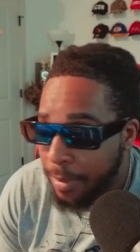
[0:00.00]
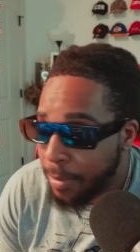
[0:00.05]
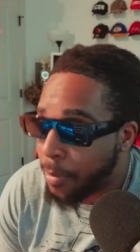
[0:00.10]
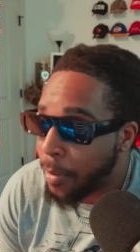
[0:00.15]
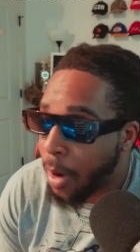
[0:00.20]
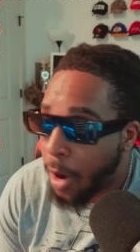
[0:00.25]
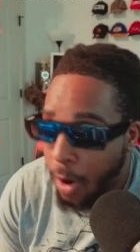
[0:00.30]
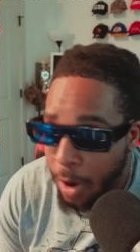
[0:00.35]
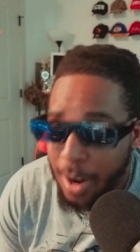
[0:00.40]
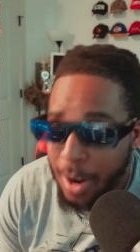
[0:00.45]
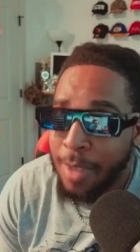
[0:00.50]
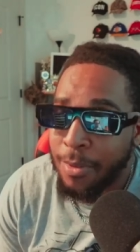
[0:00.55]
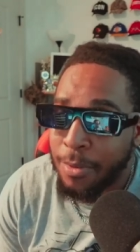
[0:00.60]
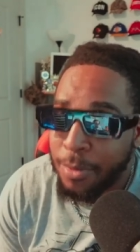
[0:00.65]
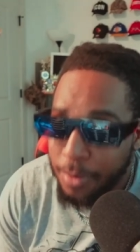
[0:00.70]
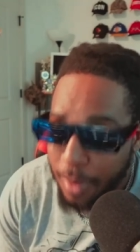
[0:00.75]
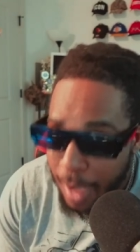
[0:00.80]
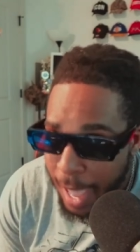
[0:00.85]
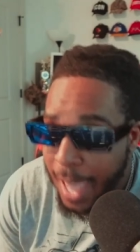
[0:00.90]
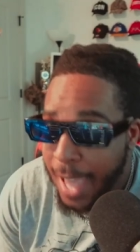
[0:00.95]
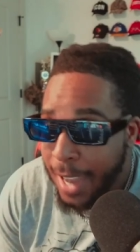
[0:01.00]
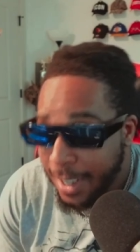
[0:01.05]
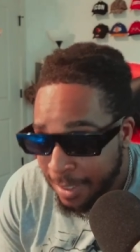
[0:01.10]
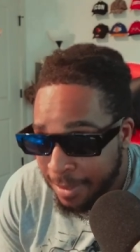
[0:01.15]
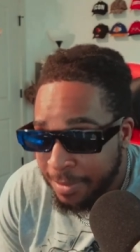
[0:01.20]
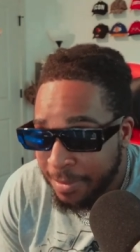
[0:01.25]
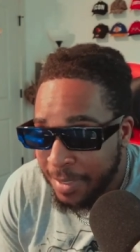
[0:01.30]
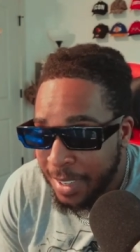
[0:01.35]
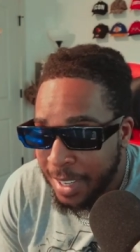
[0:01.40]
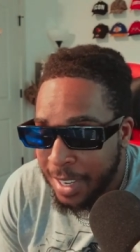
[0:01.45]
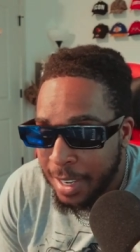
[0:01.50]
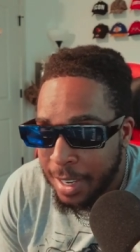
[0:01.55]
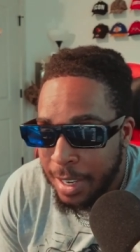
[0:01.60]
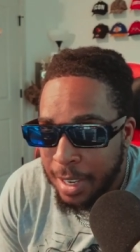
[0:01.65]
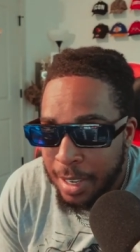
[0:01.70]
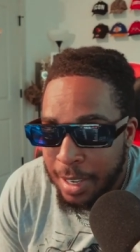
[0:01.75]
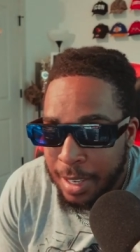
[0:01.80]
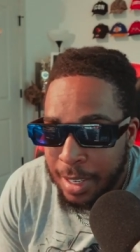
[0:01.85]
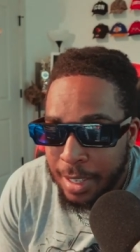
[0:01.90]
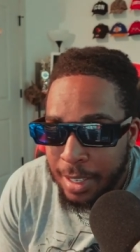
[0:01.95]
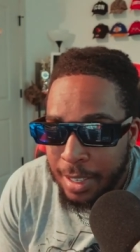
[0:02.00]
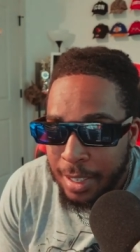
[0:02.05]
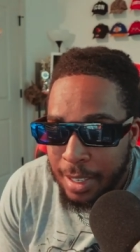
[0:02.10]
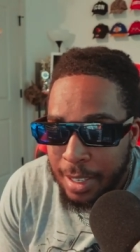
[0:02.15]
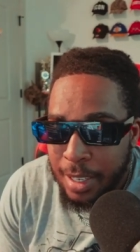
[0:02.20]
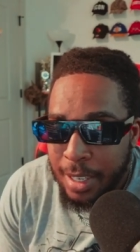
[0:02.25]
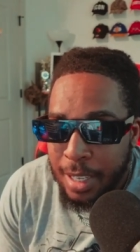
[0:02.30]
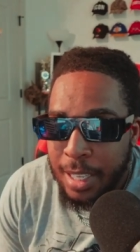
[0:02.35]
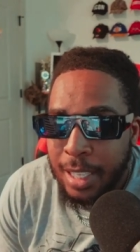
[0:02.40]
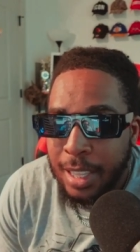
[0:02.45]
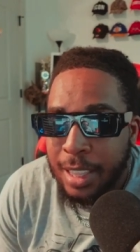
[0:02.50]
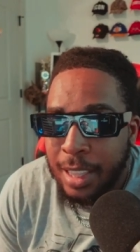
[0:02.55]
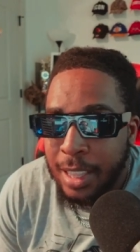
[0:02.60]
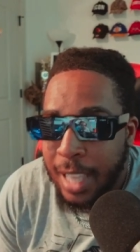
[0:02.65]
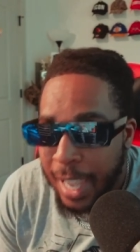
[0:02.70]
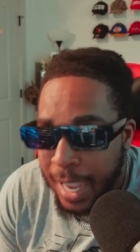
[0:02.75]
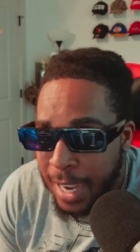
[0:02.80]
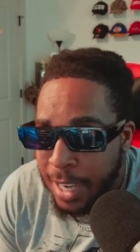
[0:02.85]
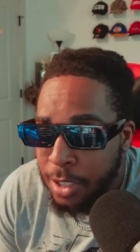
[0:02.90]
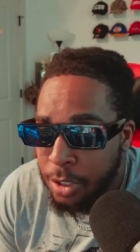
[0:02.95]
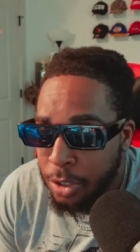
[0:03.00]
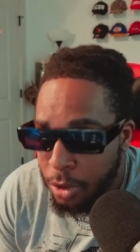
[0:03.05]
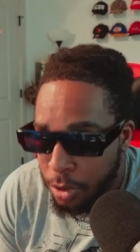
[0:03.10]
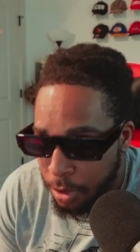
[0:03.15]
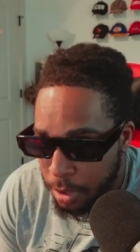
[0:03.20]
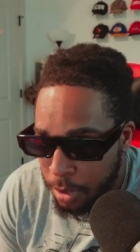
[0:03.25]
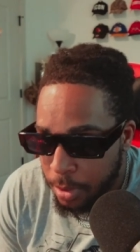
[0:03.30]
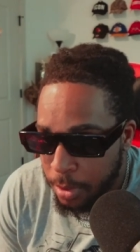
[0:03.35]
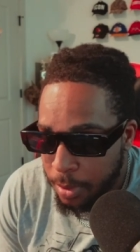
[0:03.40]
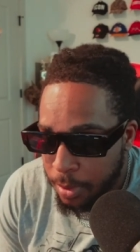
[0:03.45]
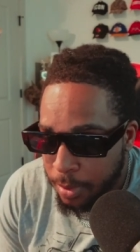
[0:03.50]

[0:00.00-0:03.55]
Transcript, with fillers: all that fat, he lays on you.